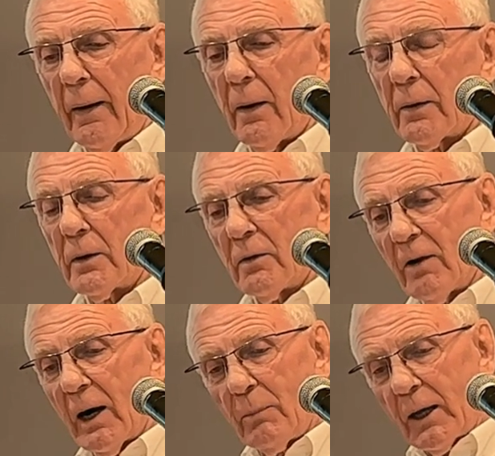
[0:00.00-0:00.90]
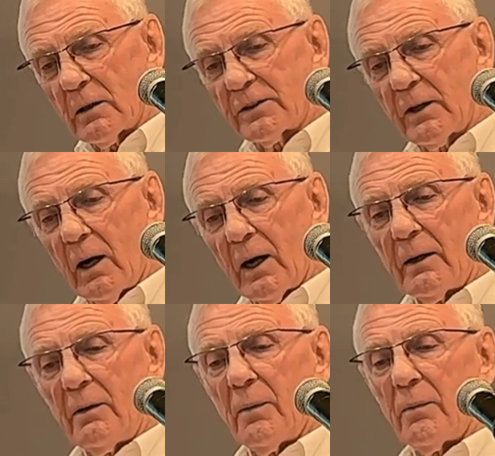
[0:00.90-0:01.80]
On an environmental
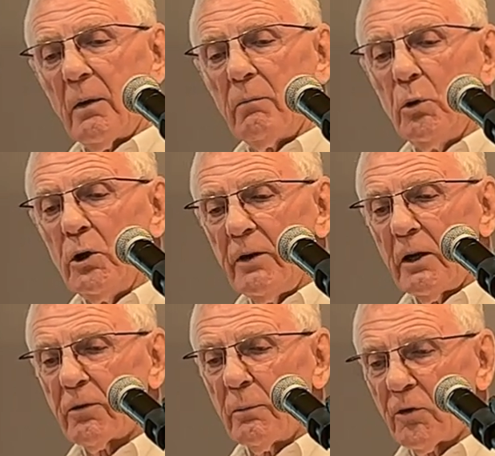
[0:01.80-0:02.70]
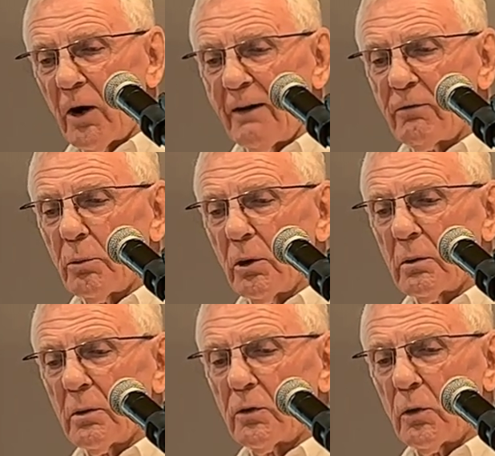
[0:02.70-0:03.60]
side, moving from drivable
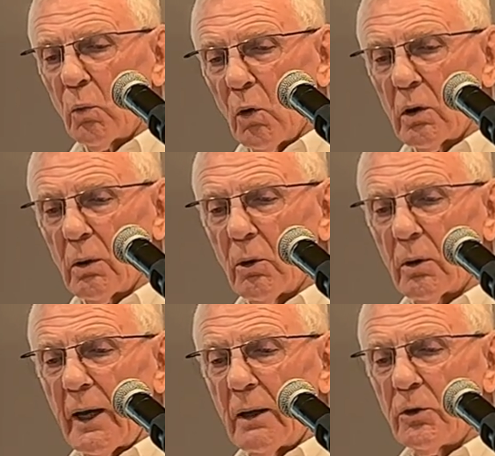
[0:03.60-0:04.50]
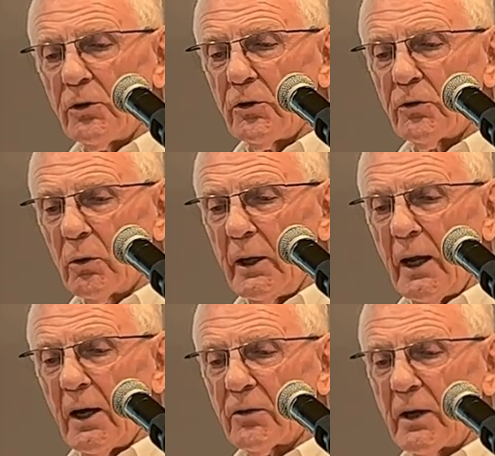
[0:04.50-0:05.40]
to walkable can reduce
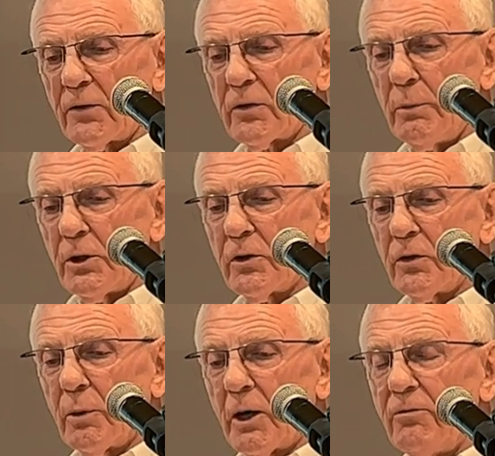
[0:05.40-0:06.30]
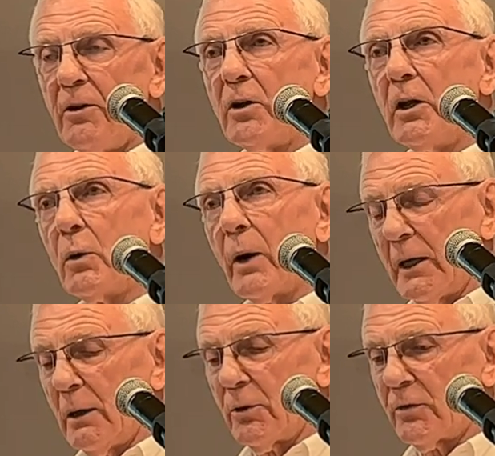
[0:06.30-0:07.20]
greenhouse gas emissions by 50 to
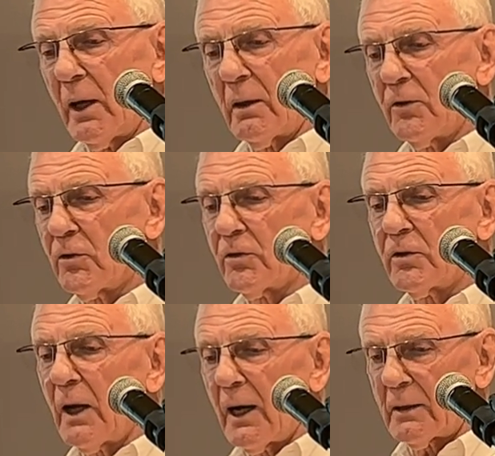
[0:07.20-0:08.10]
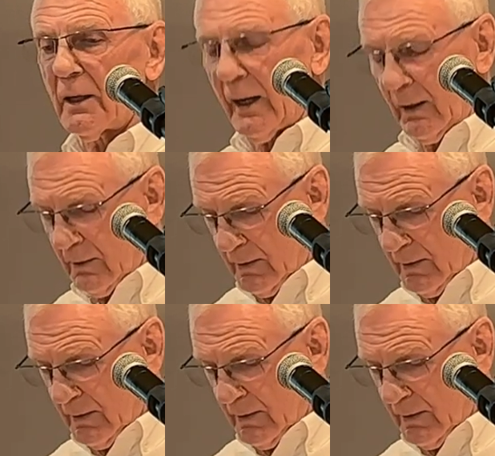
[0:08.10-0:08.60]
80%. This is startling.